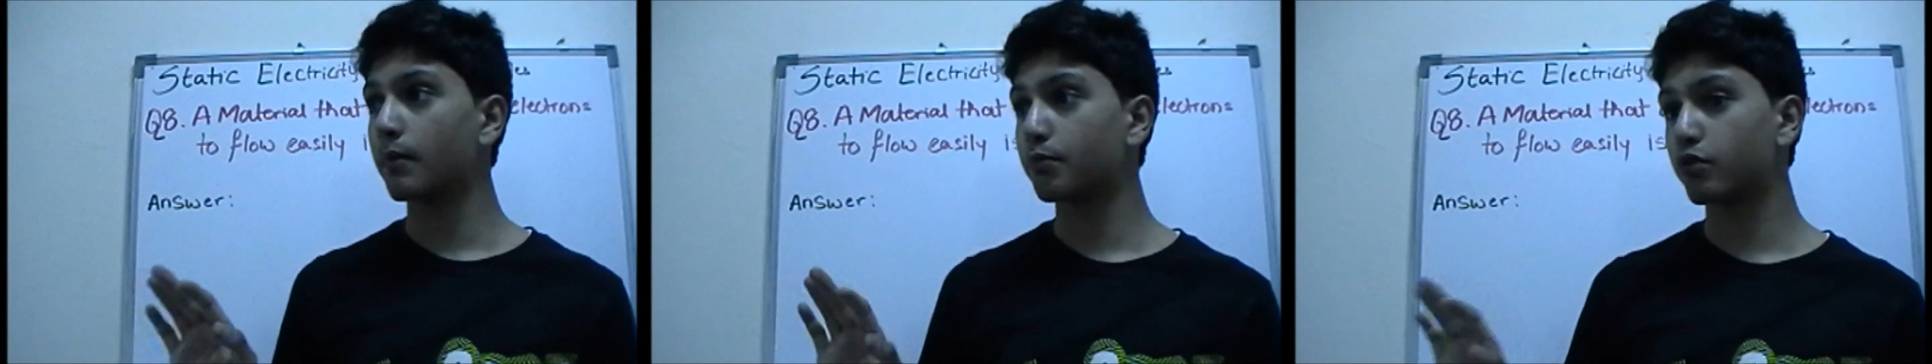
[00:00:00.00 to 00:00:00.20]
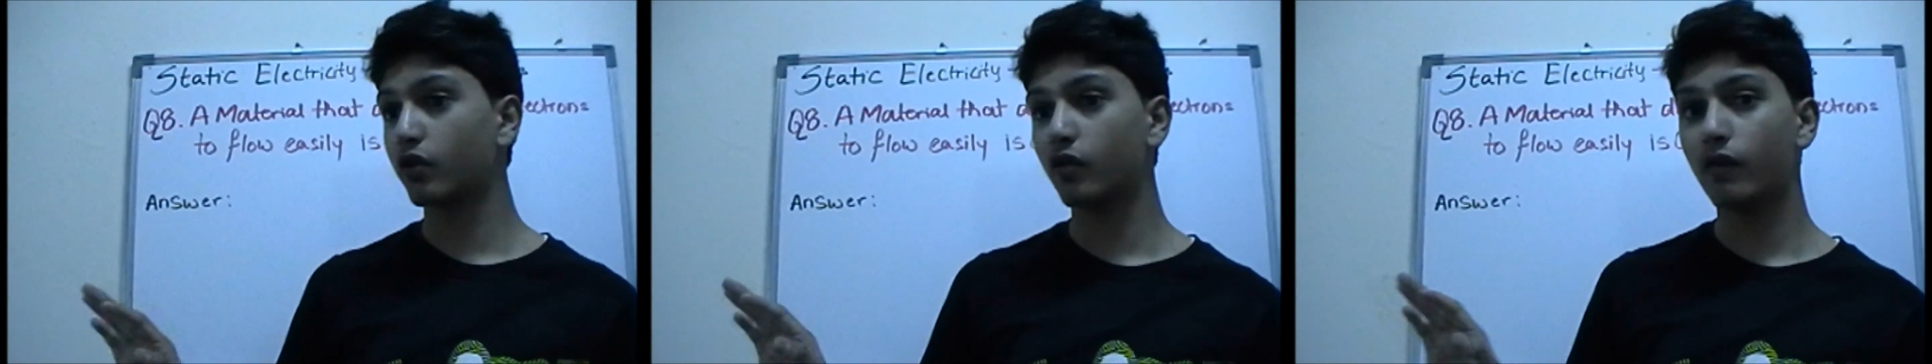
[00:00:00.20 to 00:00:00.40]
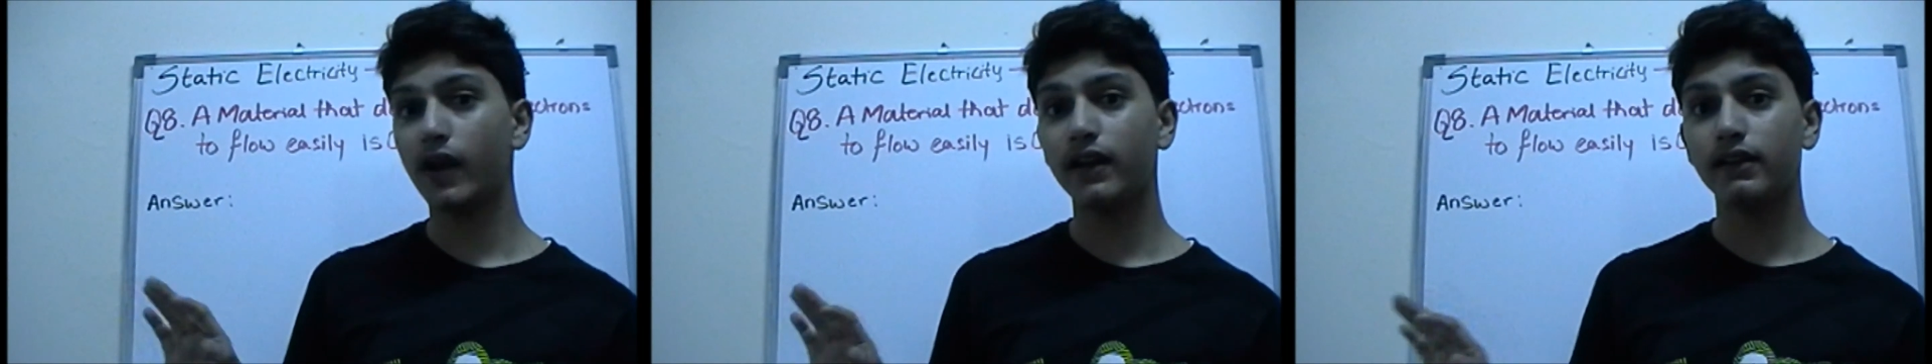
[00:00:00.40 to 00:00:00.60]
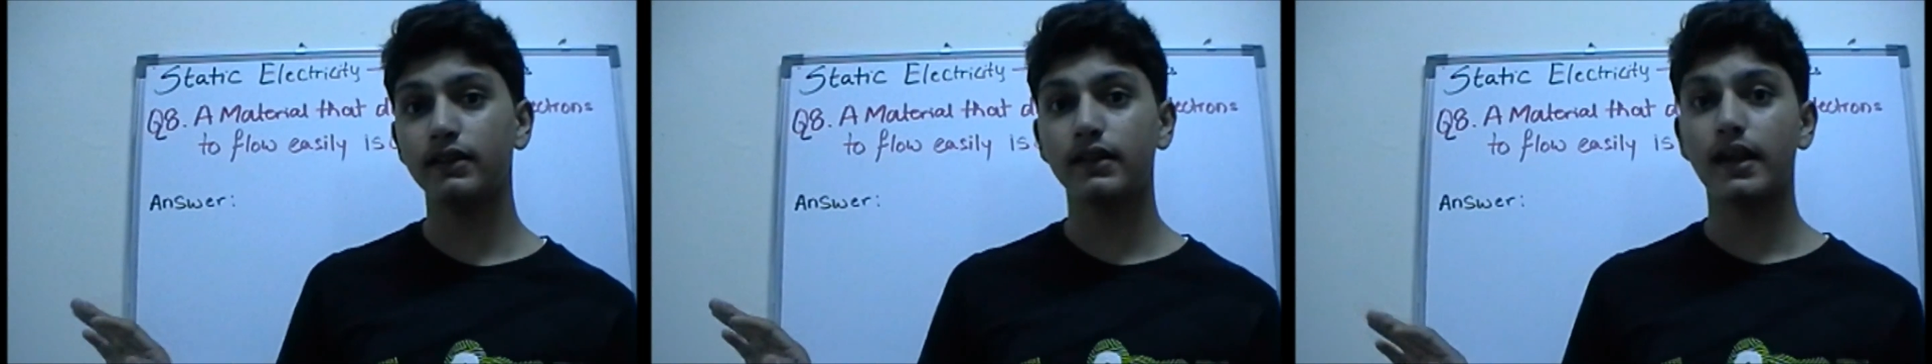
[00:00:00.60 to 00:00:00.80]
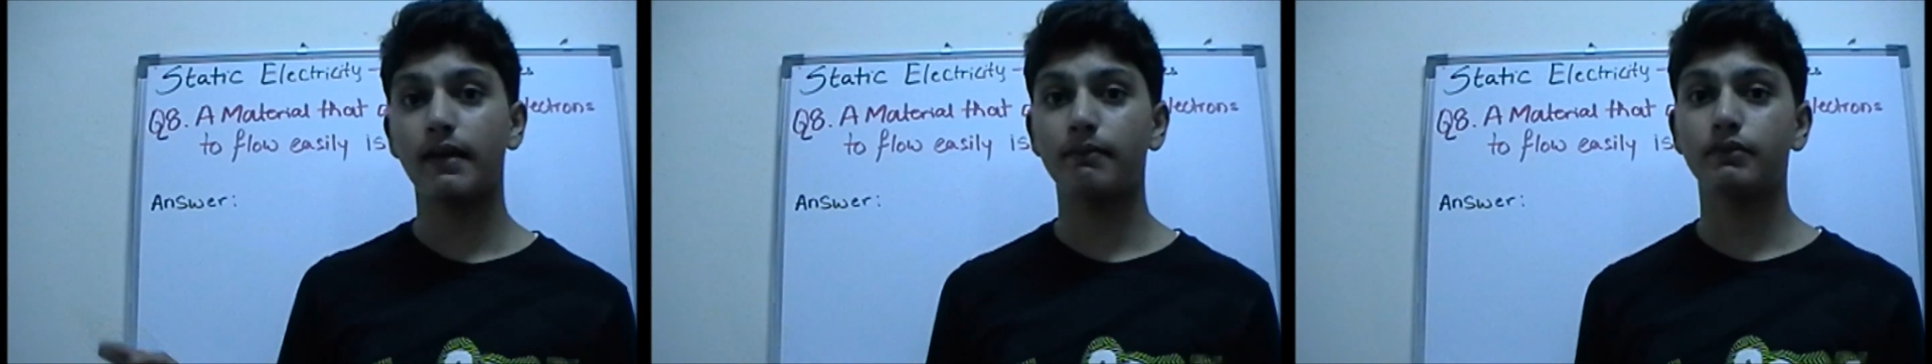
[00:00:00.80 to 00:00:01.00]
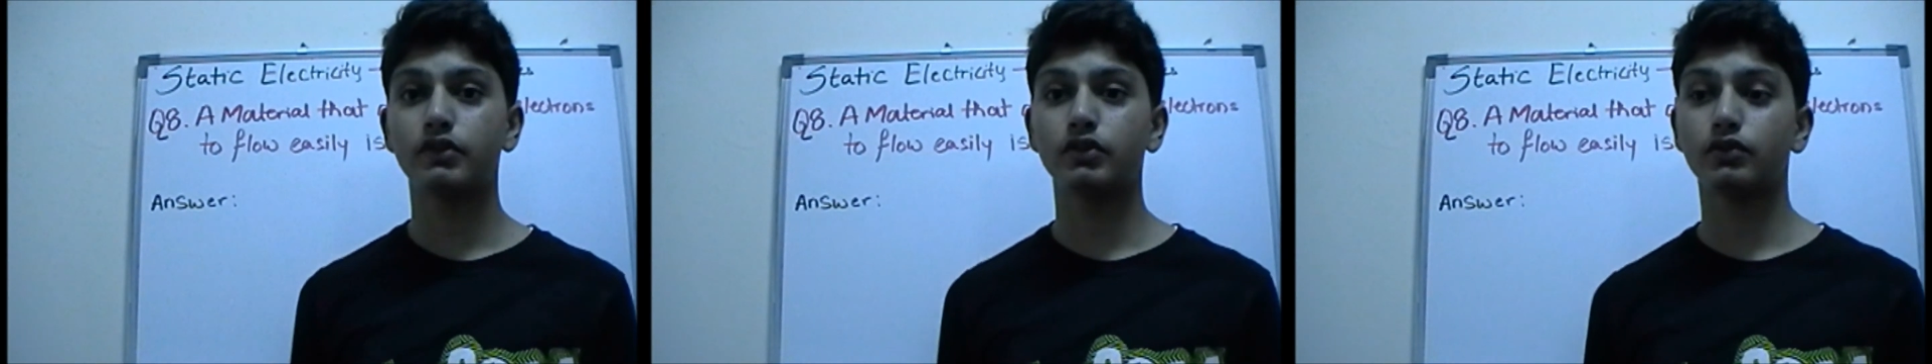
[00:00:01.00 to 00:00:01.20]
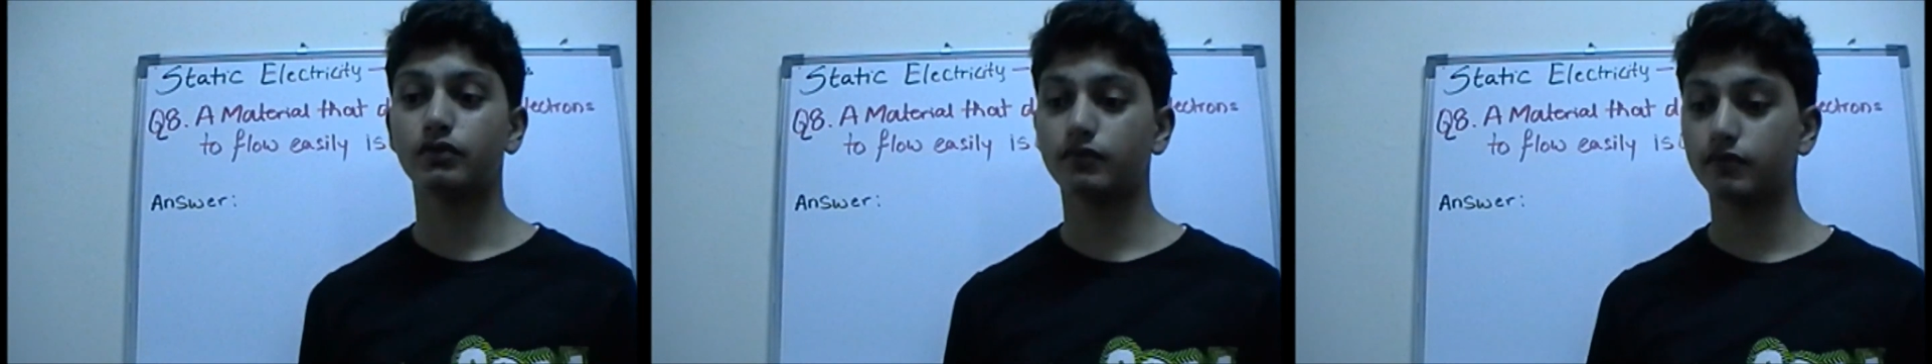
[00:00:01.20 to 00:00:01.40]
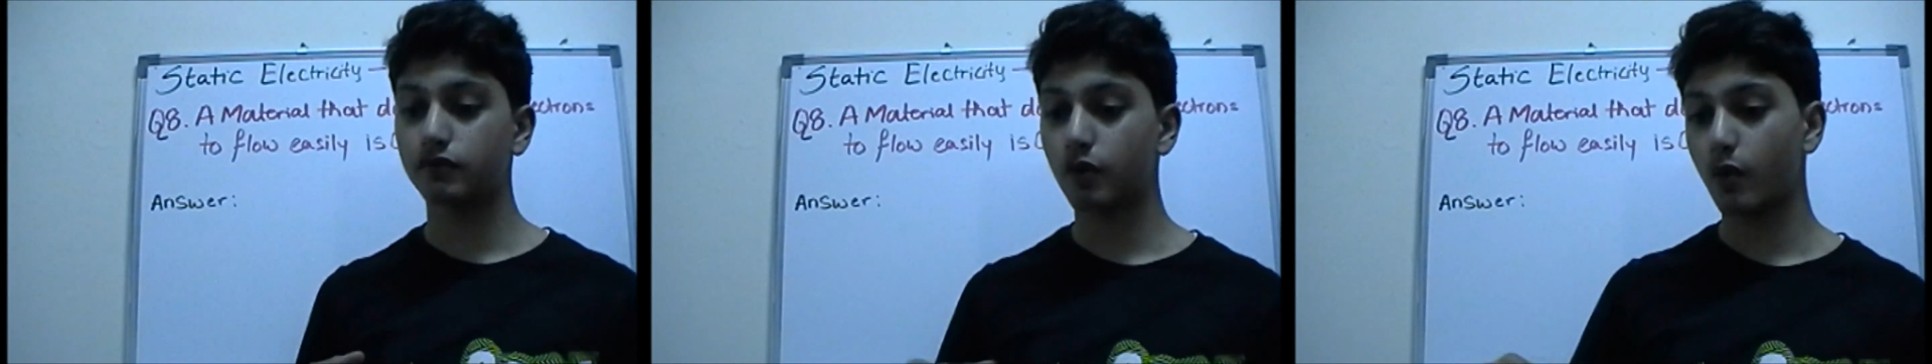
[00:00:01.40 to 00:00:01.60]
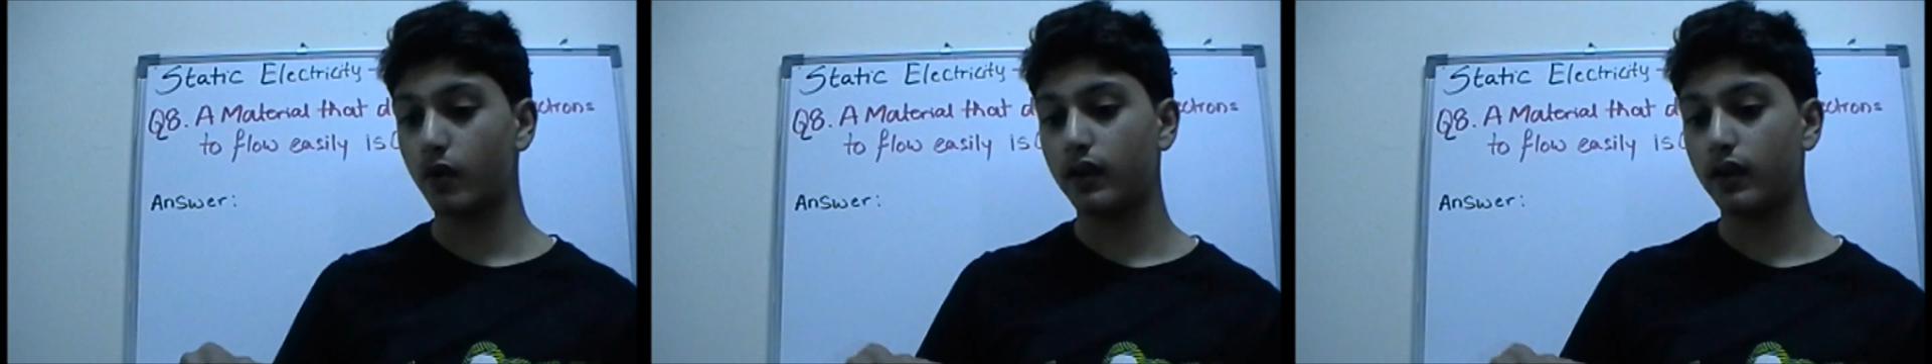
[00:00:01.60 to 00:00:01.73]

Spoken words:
prevents them to flow